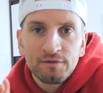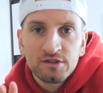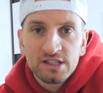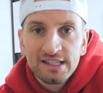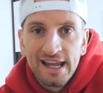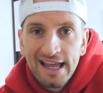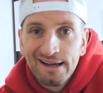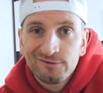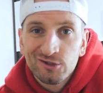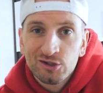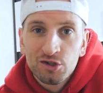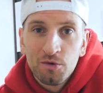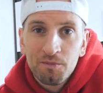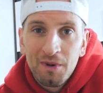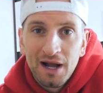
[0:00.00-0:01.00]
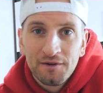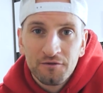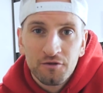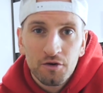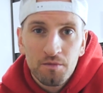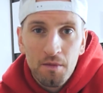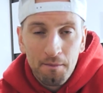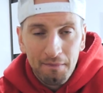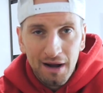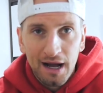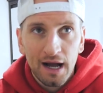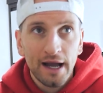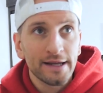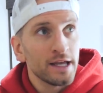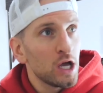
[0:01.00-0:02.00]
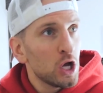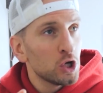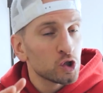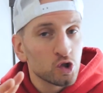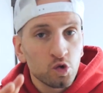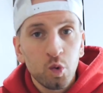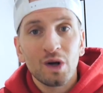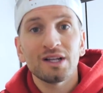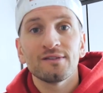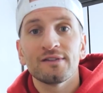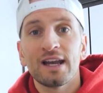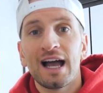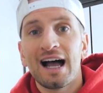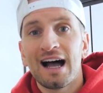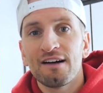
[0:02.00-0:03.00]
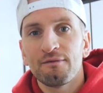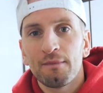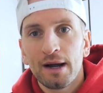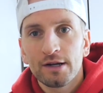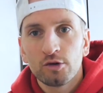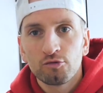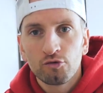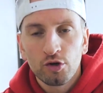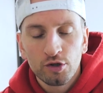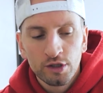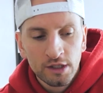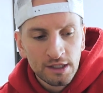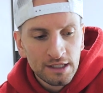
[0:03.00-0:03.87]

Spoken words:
Today I've just come back from my 12.5 mile run.